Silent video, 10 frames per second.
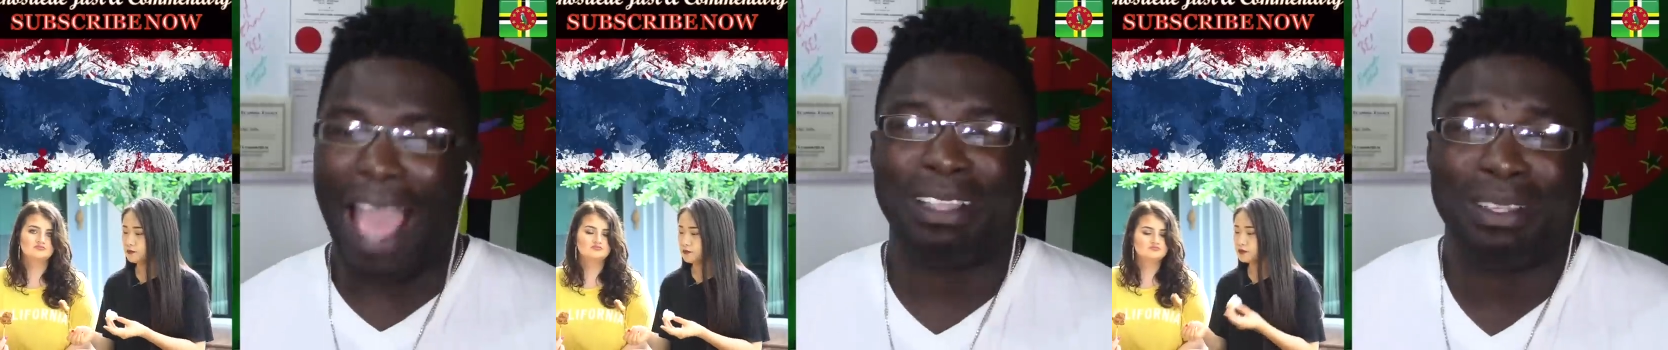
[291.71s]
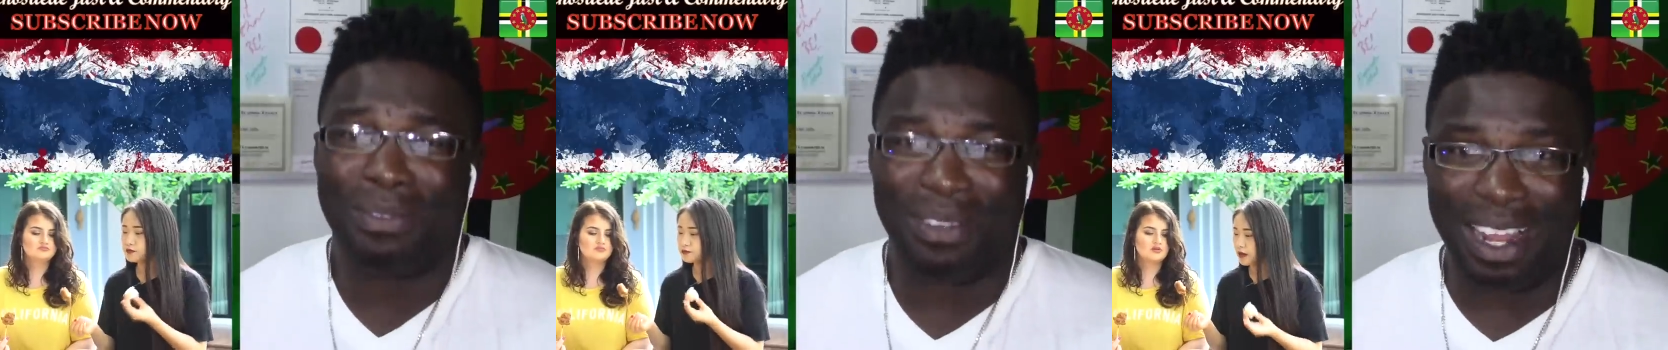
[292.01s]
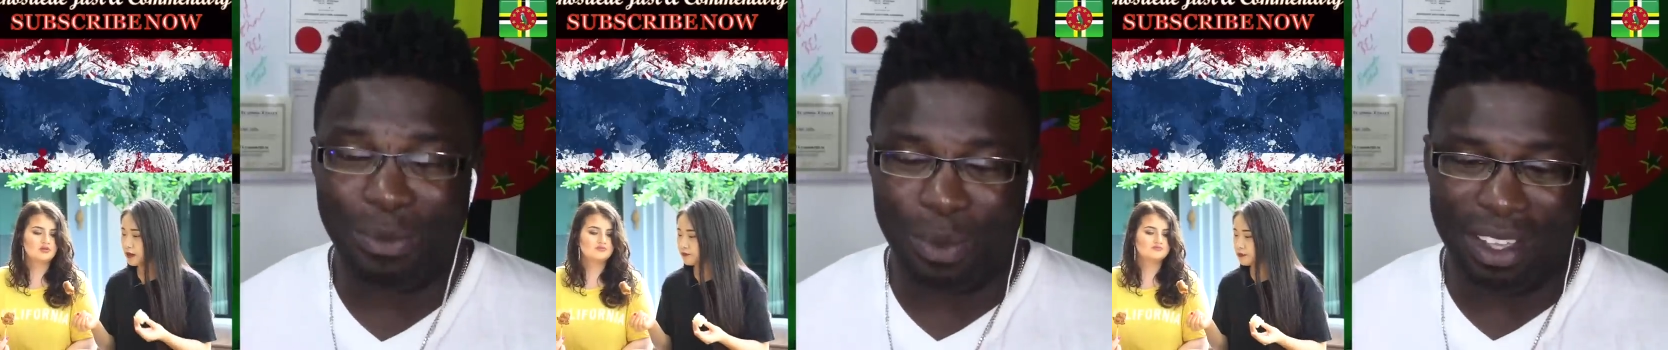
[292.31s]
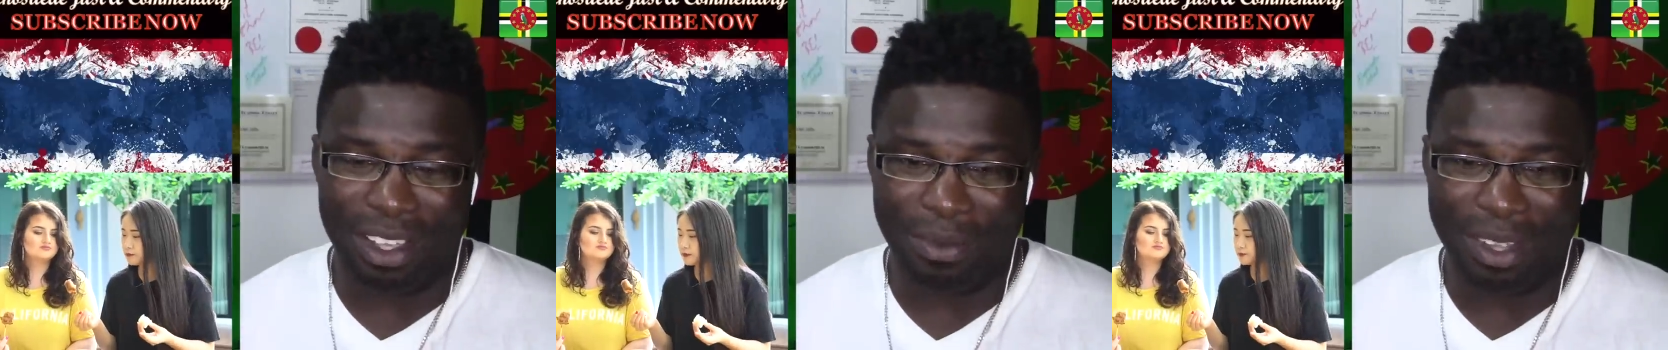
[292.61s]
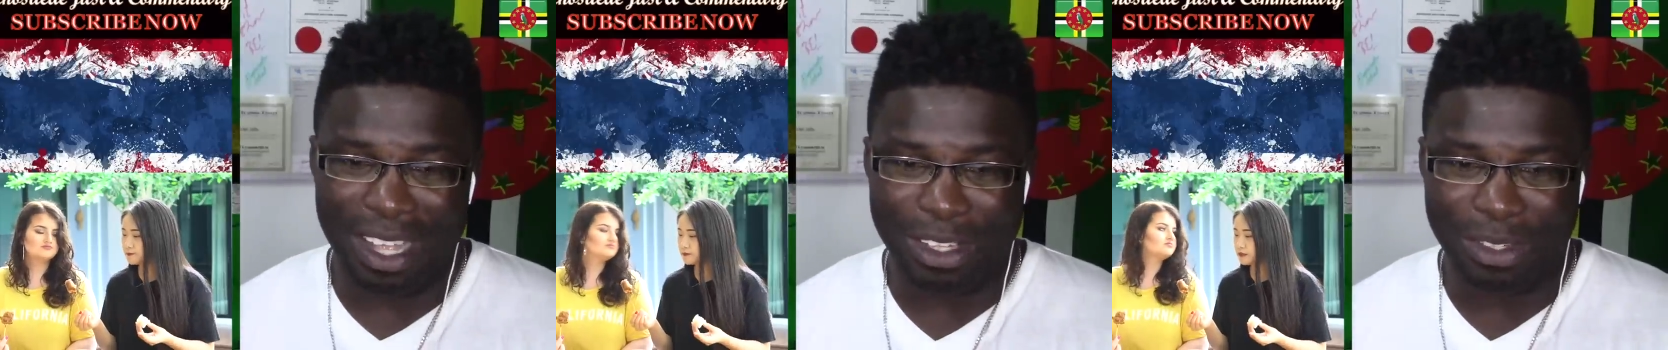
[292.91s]
Speaker 1: I just feel that way in
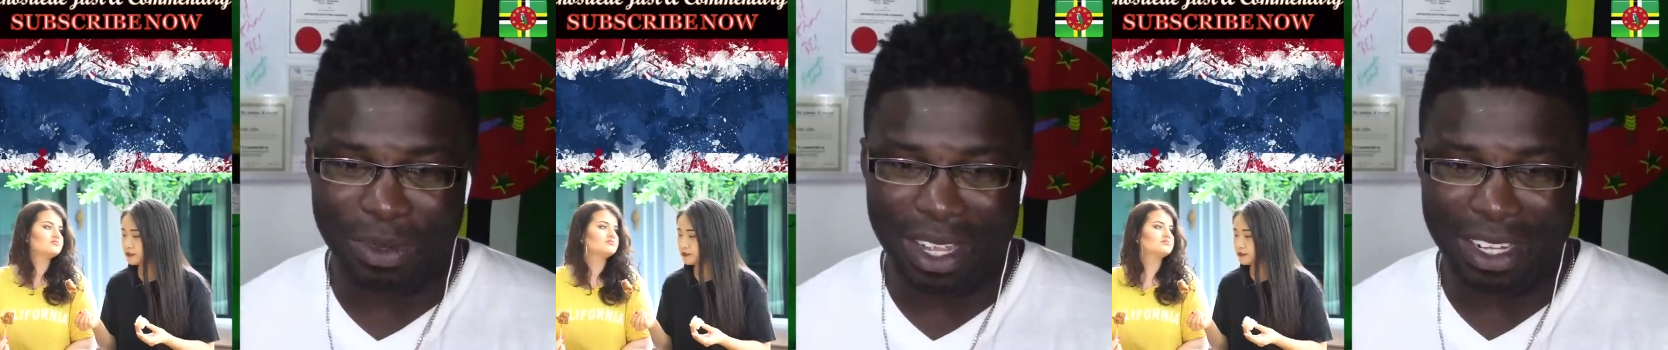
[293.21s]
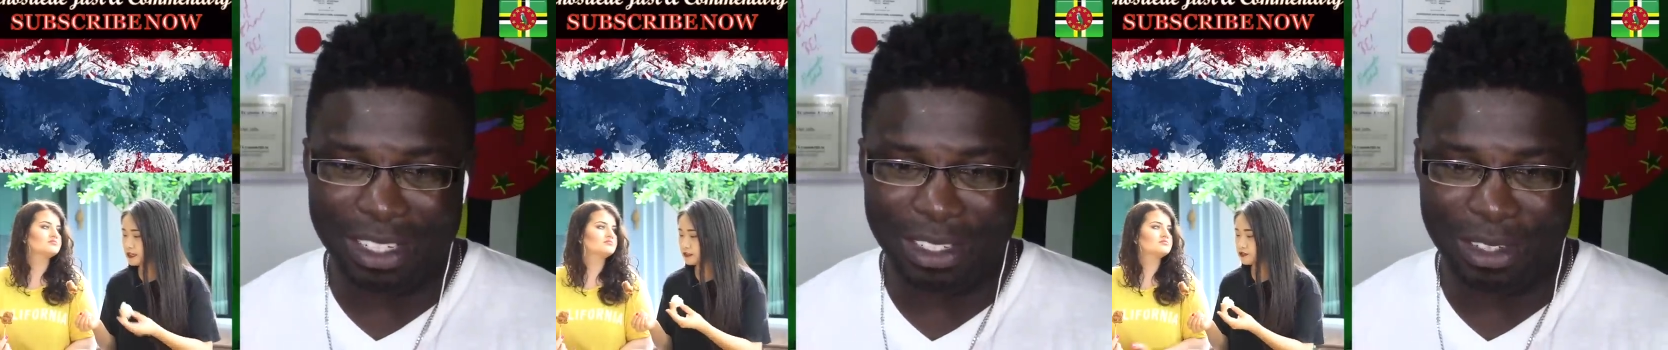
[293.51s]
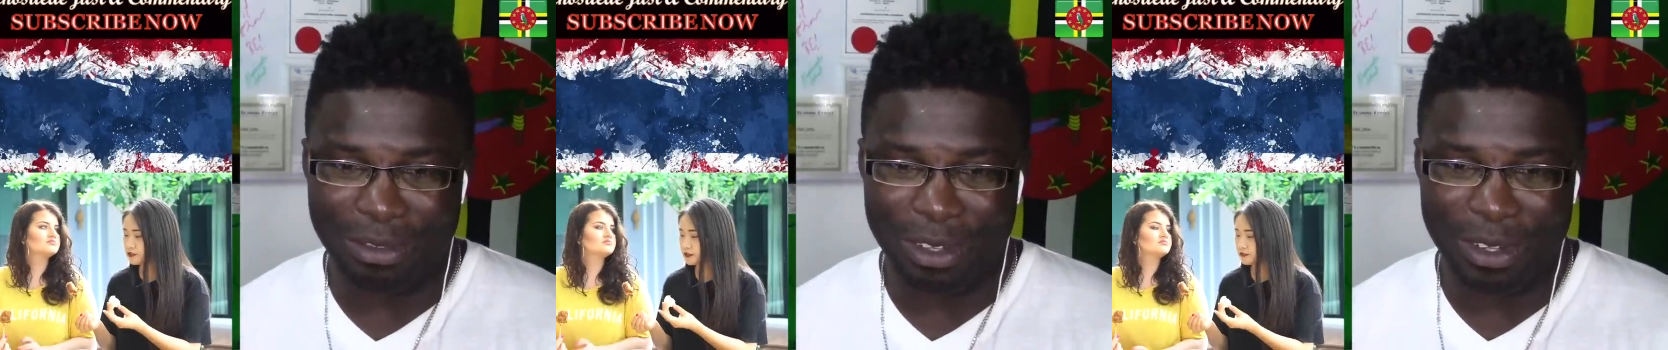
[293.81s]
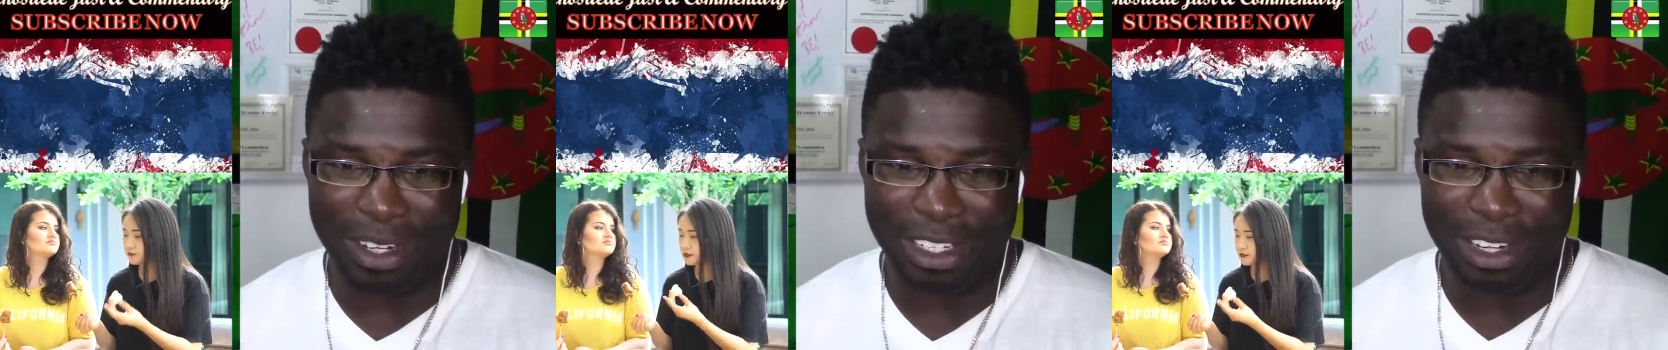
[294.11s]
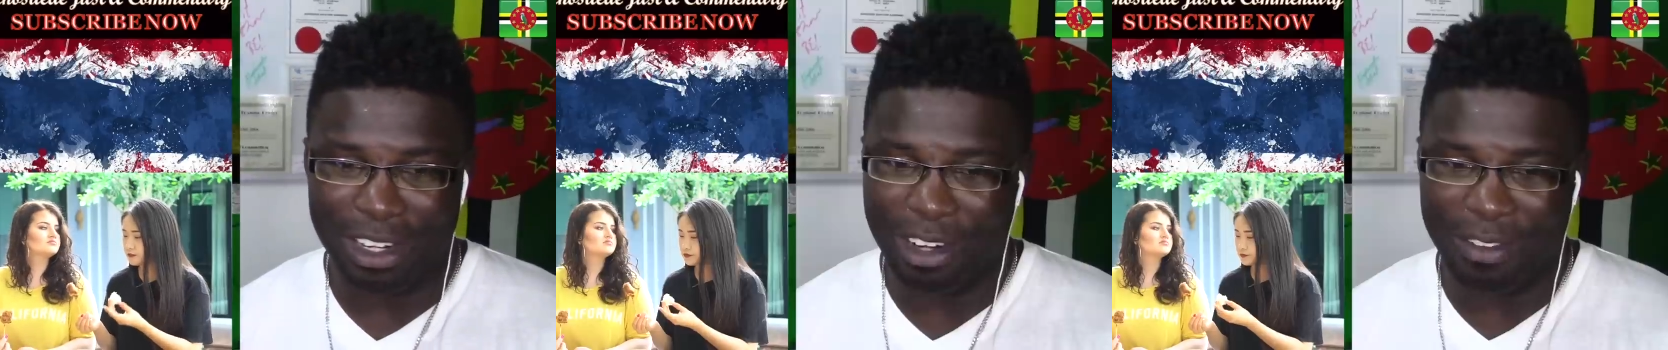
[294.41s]
regards to reacting to this video. There's
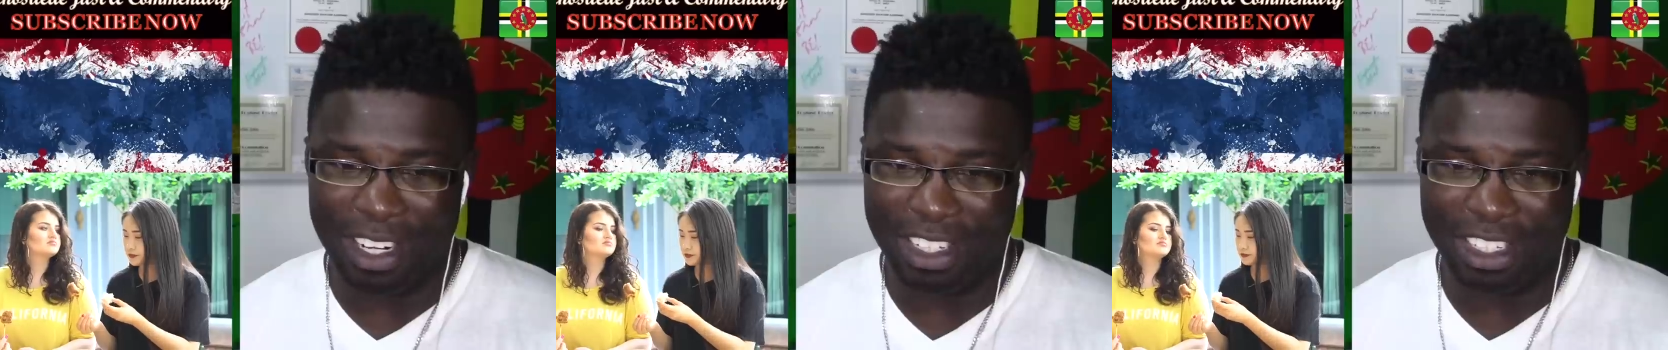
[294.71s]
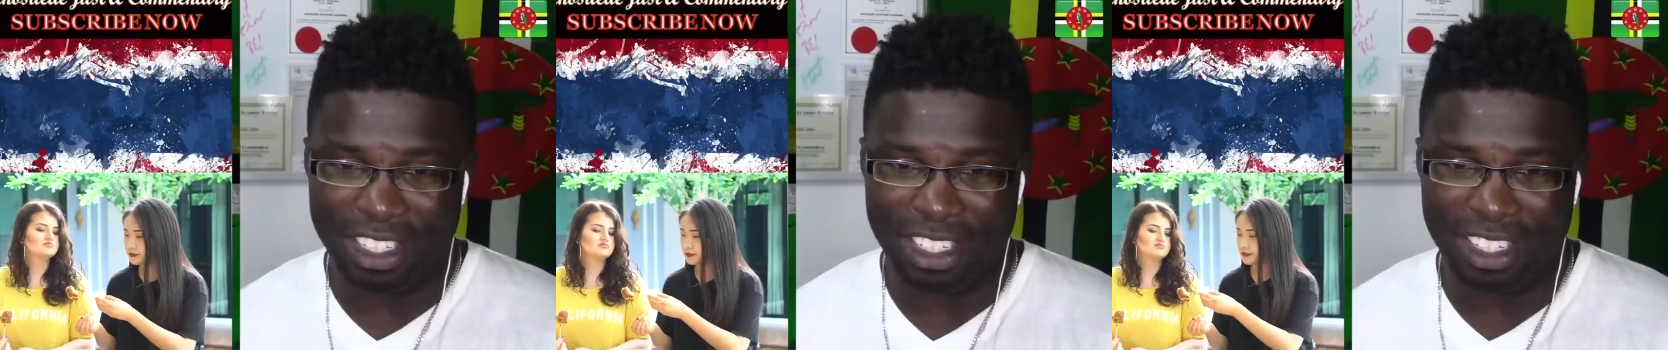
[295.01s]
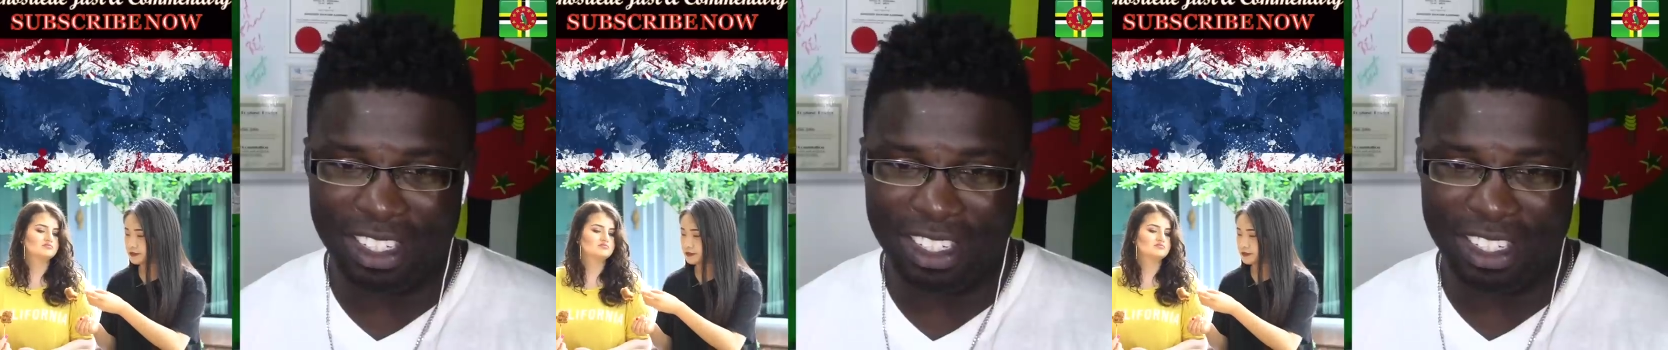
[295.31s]
not a lot of energy.